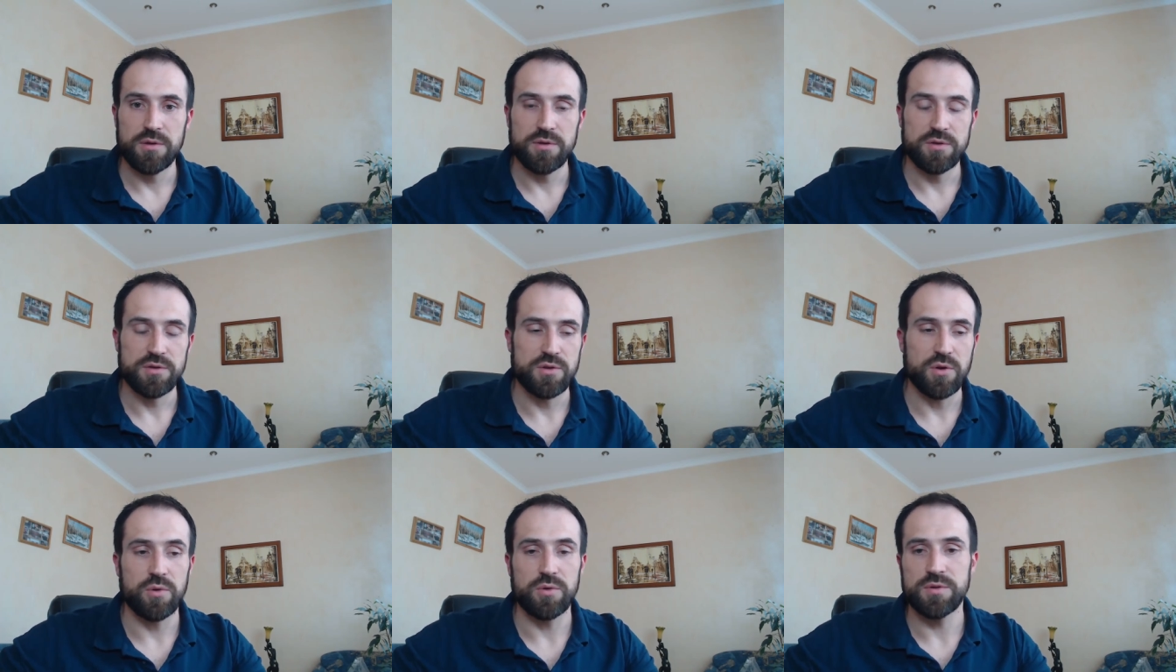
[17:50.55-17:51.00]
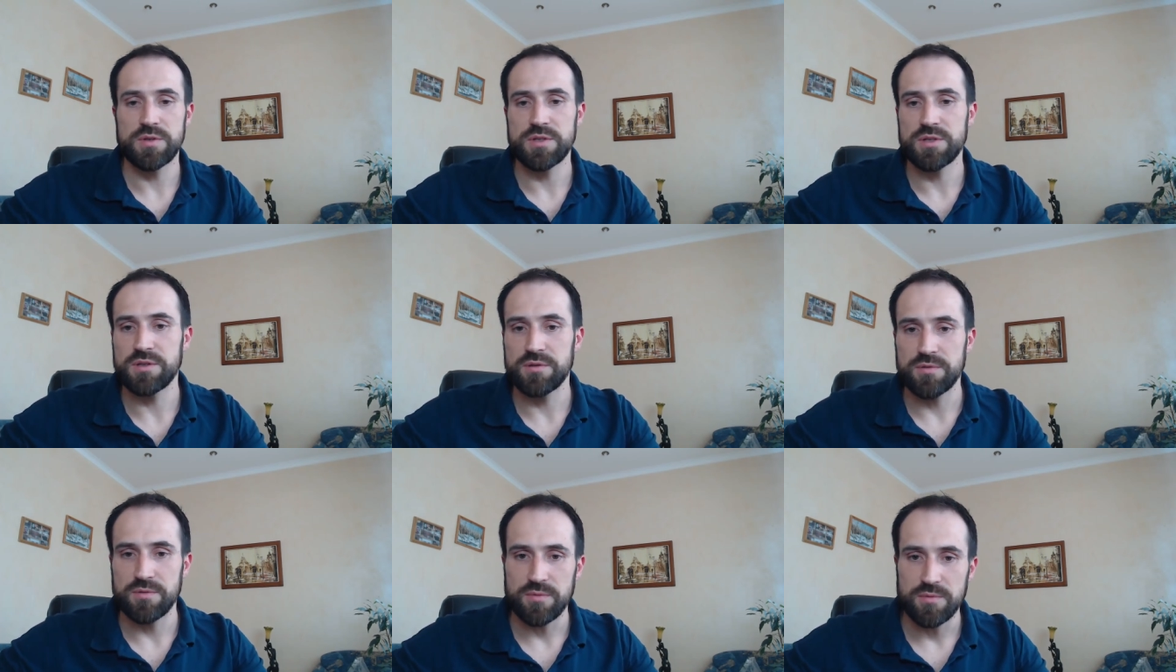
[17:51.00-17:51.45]
So
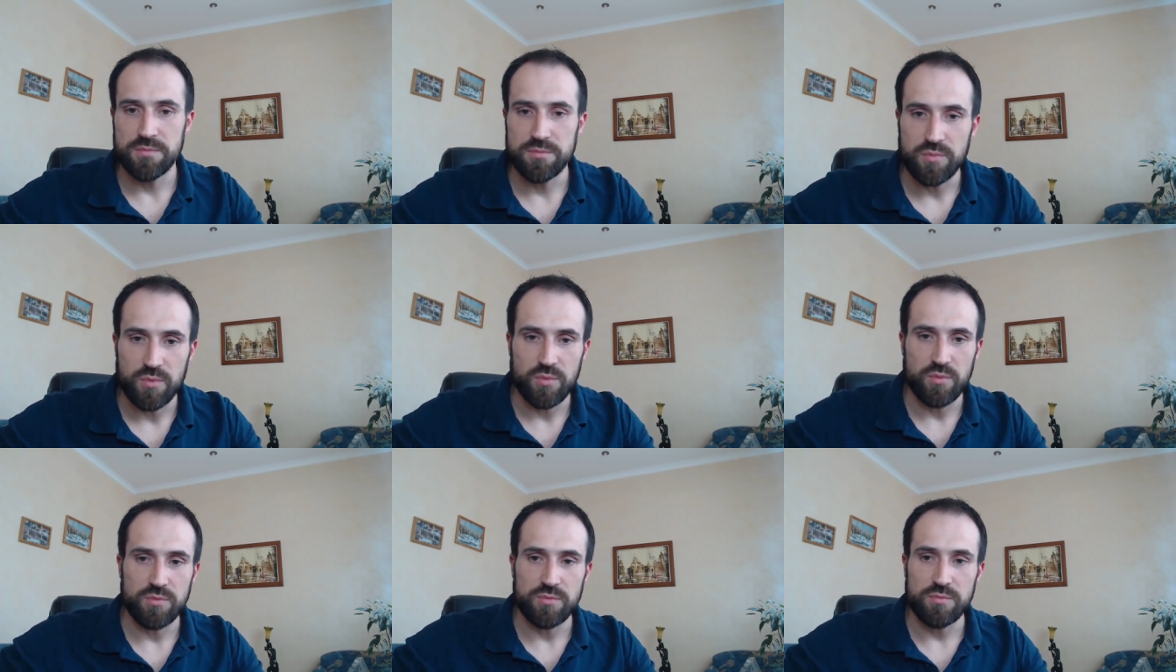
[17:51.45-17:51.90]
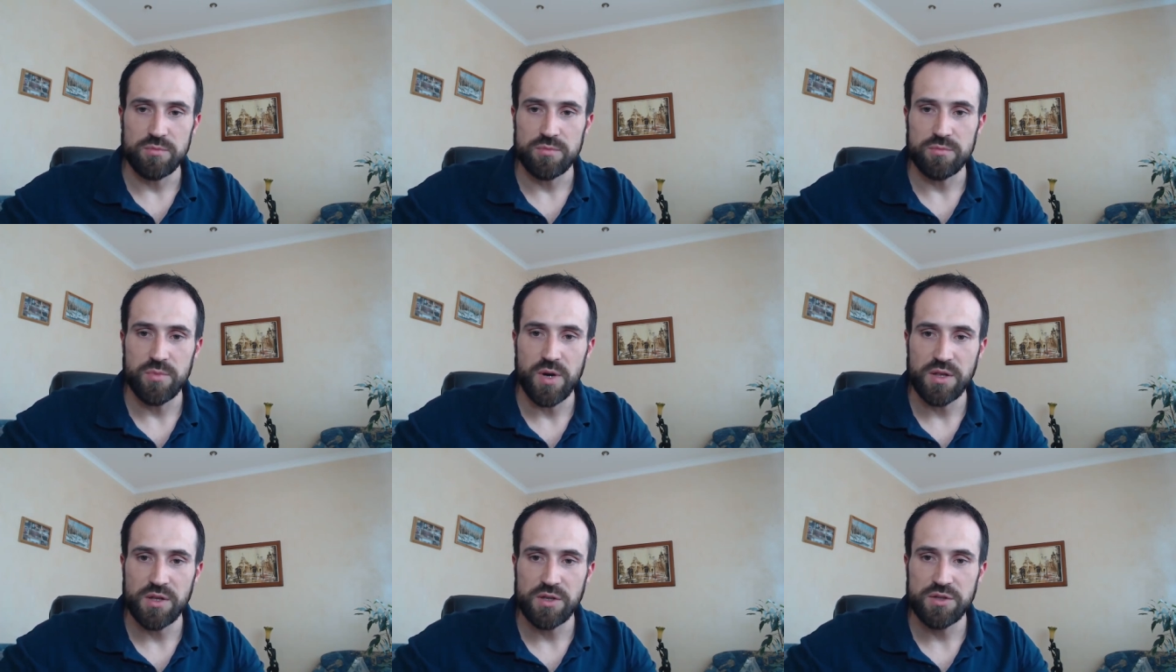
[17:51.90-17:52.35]
it's mm,
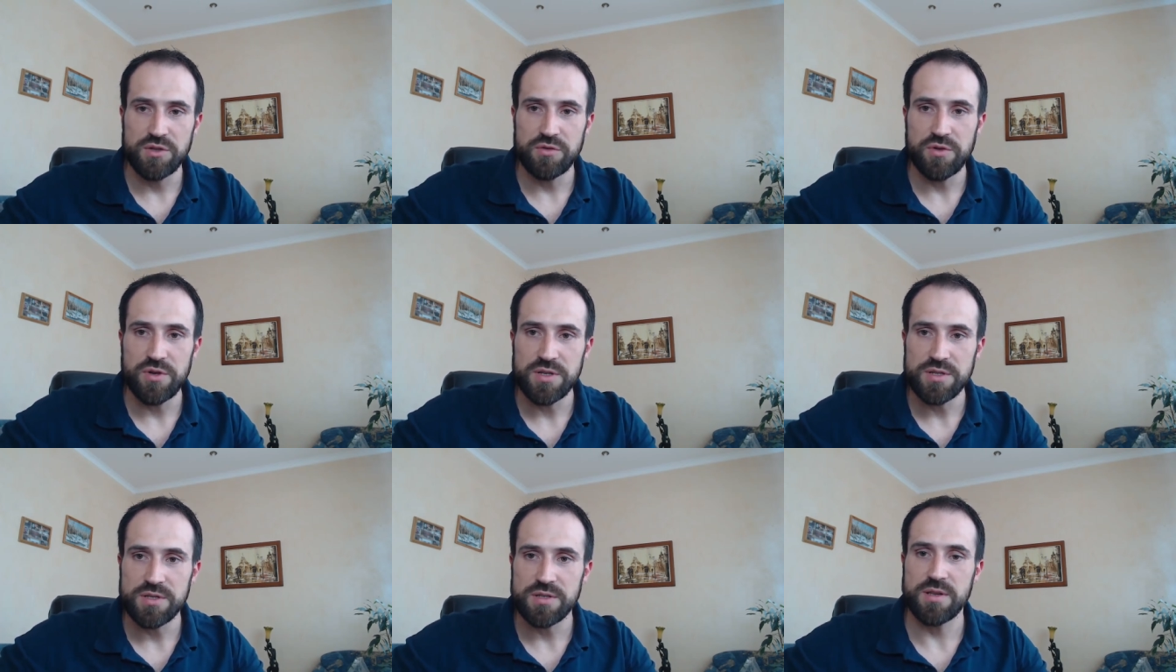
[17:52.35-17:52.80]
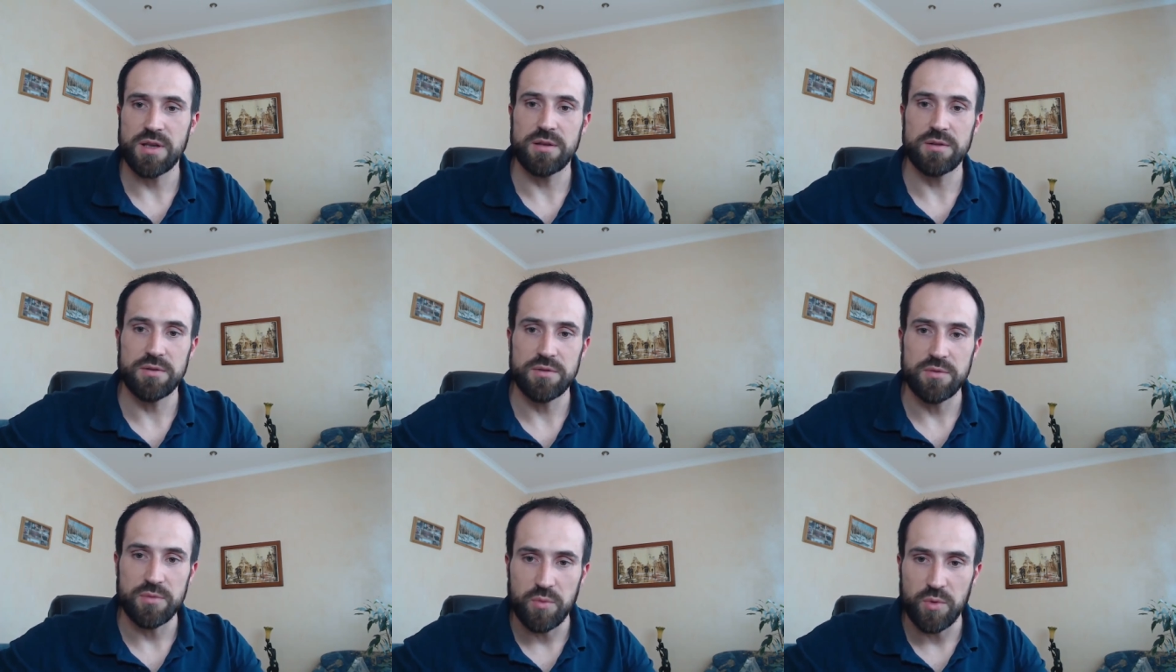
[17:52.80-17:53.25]
managing risks
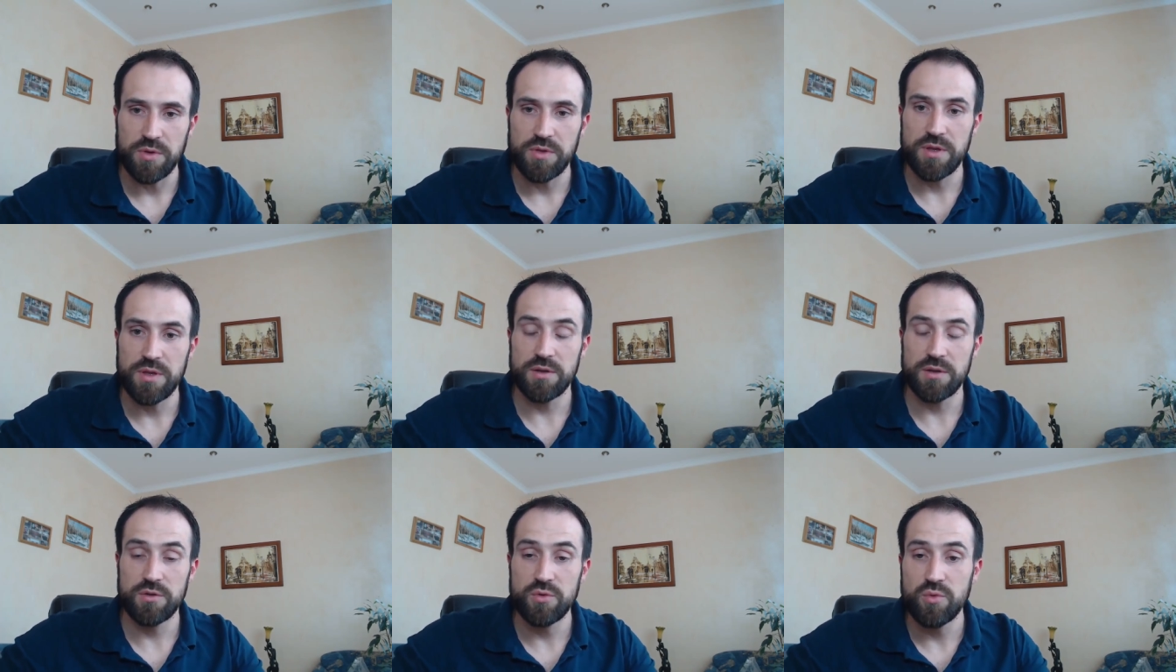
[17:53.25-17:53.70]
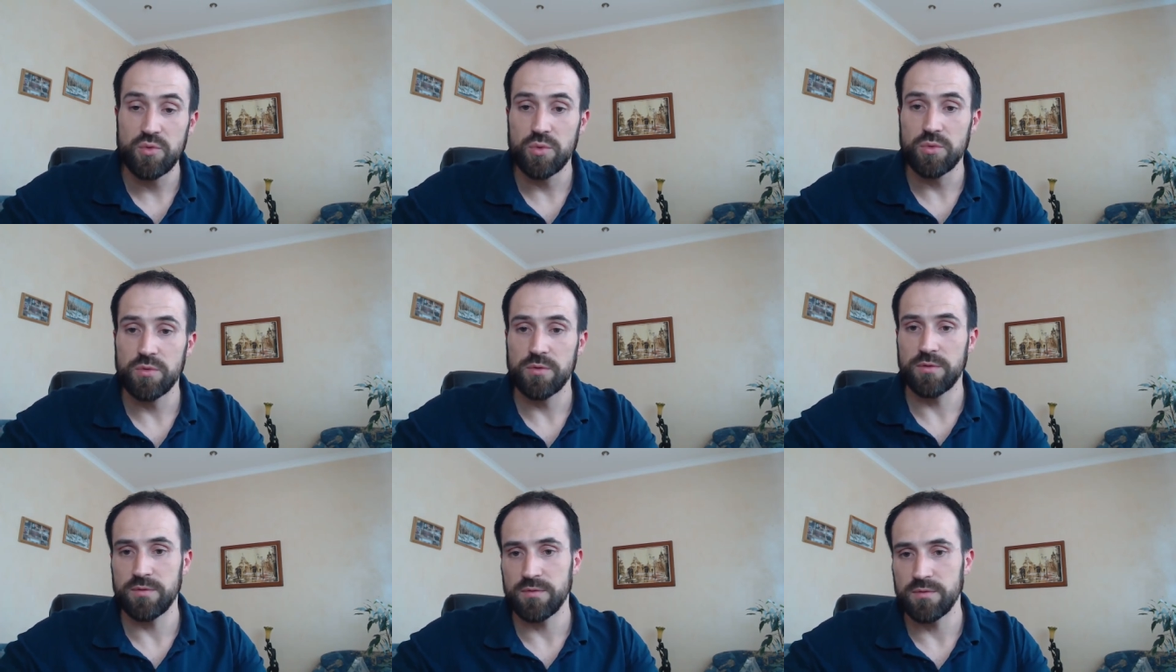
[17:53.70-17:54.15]
and what they
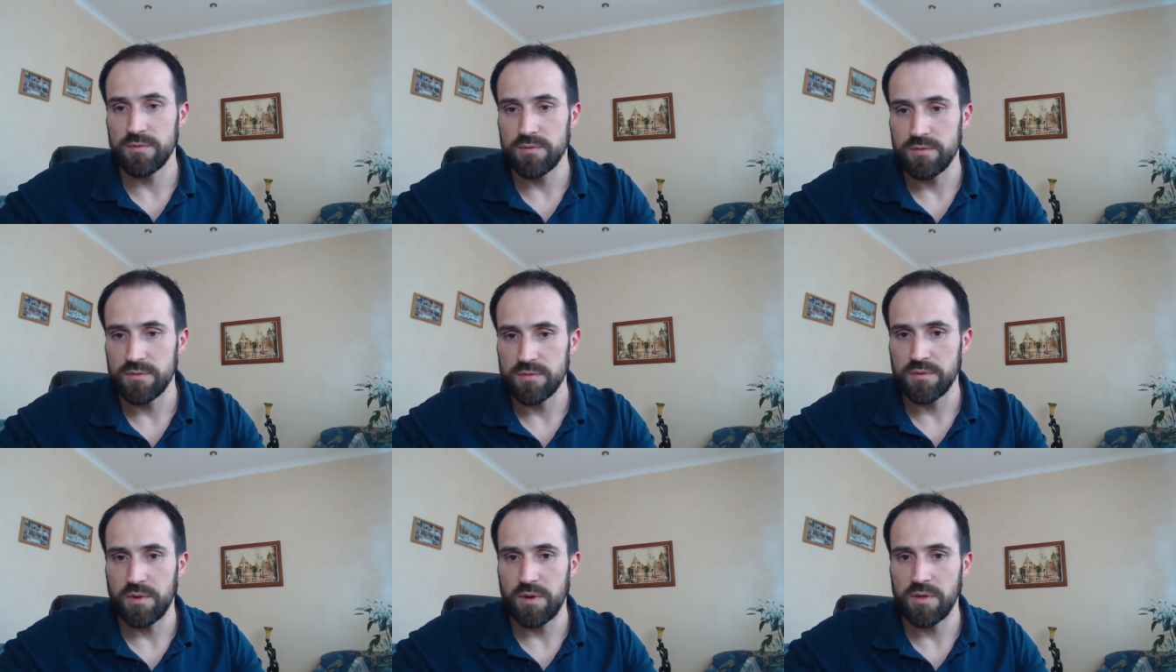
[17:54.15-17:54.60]
do uh,